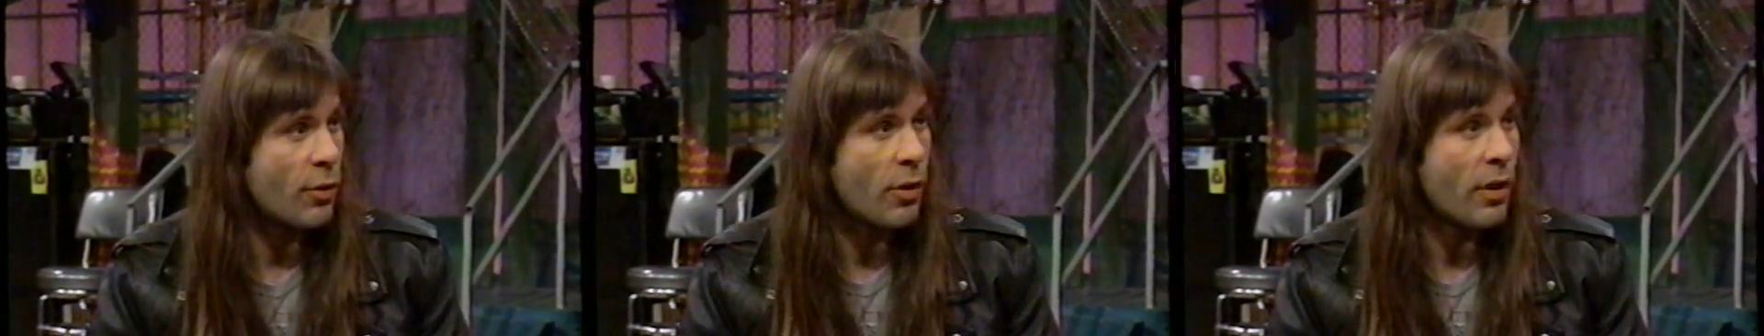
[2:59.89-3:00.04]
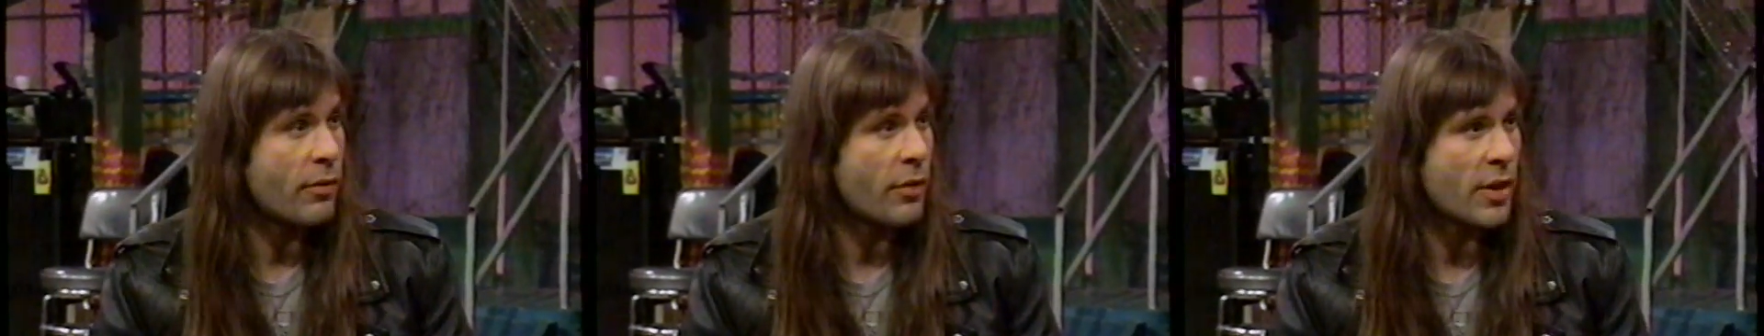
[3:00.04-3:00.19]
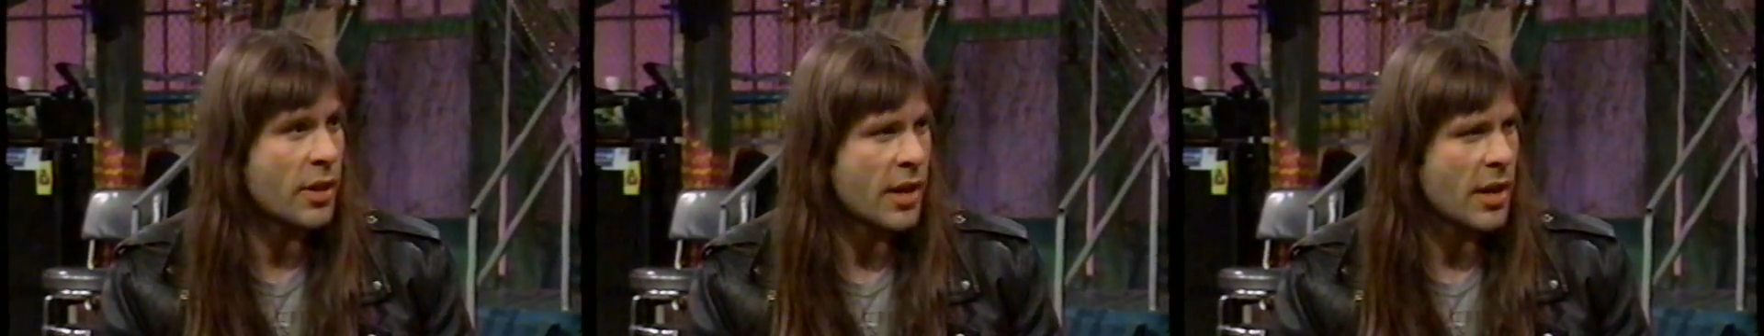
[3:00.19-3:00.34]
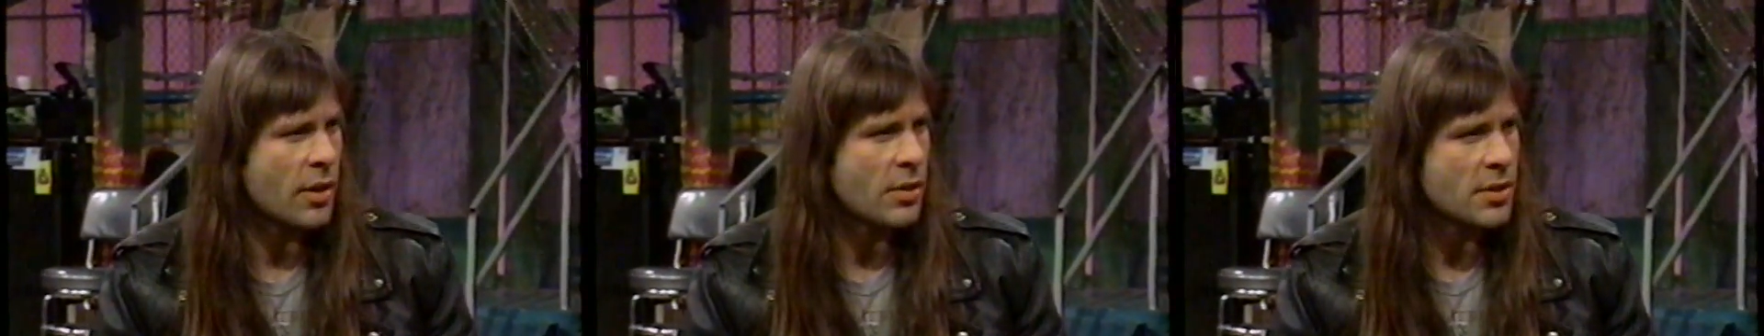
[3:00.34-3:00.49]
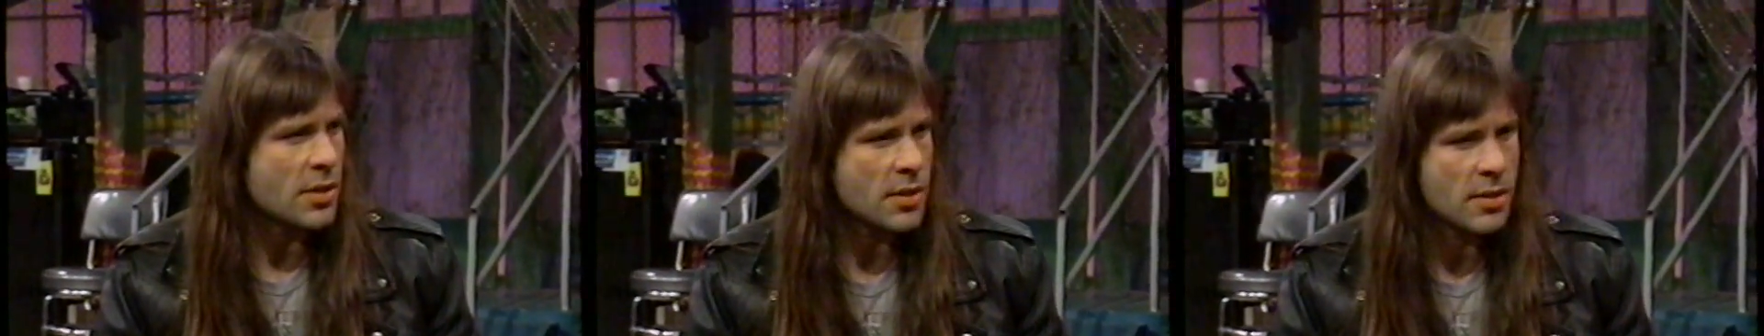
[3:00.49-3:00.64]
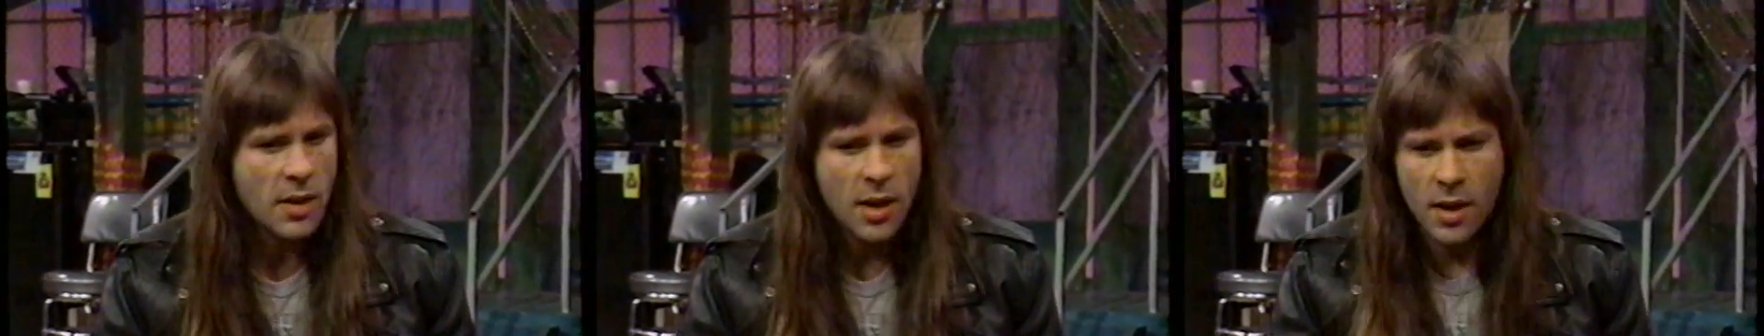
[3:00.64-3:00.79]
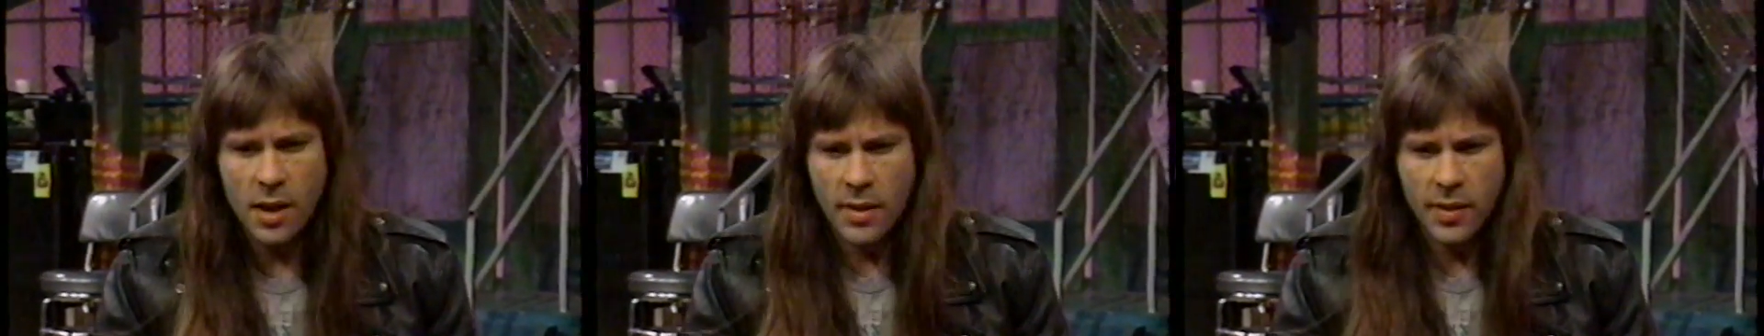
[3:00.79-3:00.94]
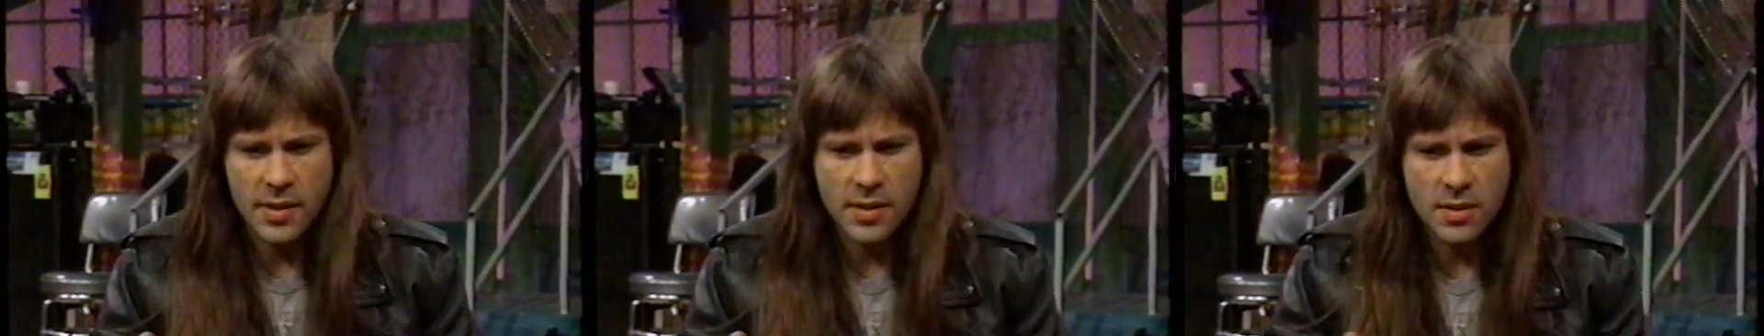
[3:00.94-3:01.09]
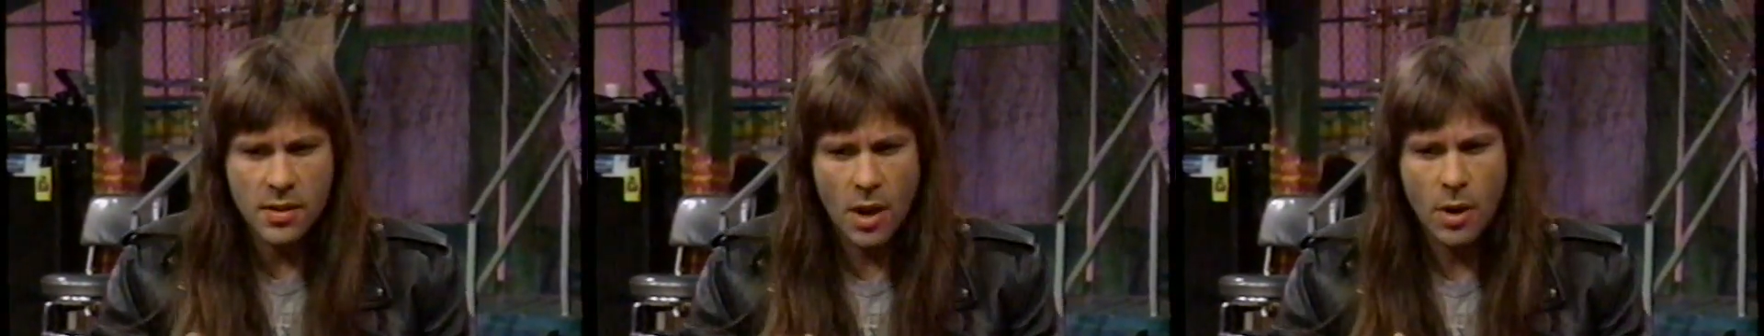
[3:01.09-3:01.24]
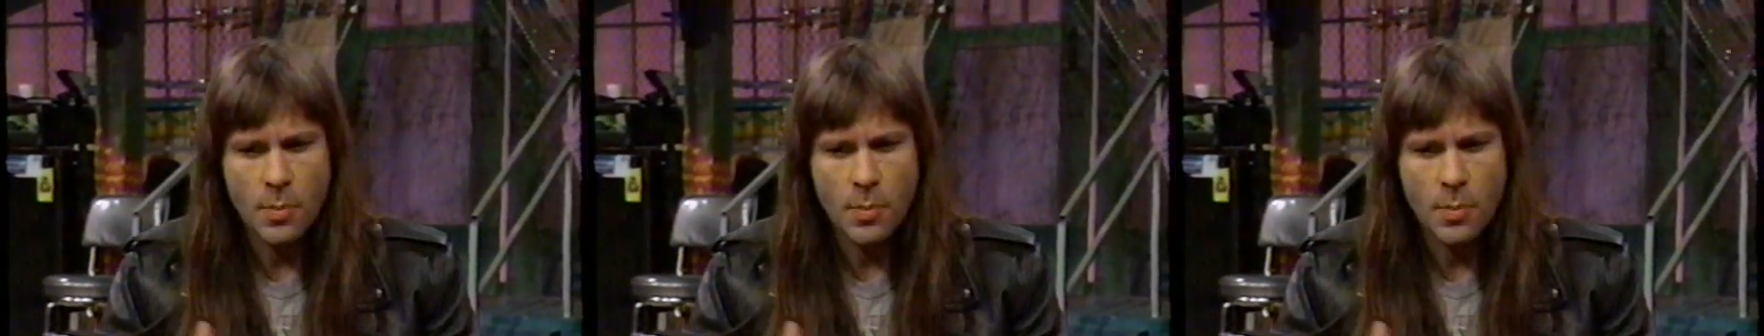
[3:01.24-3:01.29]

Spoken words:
or everything else. There's no